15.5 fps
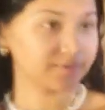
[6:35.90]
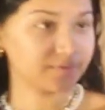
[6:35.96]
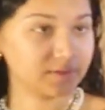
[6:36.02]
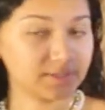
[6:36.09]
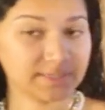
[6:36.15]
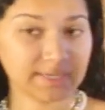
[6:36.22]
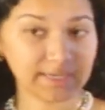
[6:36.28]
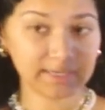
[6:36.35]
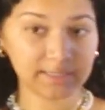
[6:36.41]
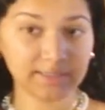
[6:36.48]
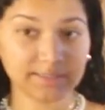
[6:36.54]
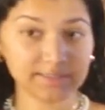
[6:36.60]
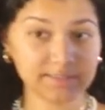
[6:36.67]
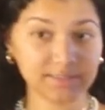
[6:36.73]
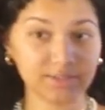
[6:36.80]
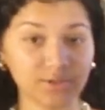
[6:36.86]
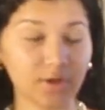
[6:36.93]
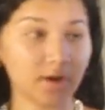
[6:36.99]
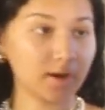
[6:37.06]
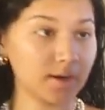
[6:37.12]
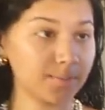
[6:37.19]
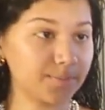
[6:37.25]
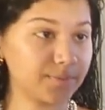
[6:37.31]
of the day. This
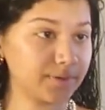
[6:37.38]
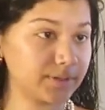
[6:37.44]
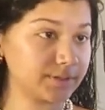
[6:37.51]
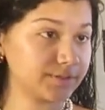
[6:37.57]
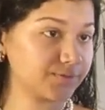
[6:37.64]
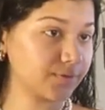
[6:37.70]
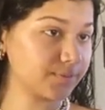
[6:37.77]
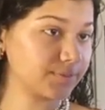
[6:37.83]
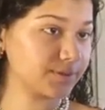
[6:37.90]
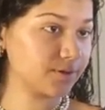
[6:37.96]
top is from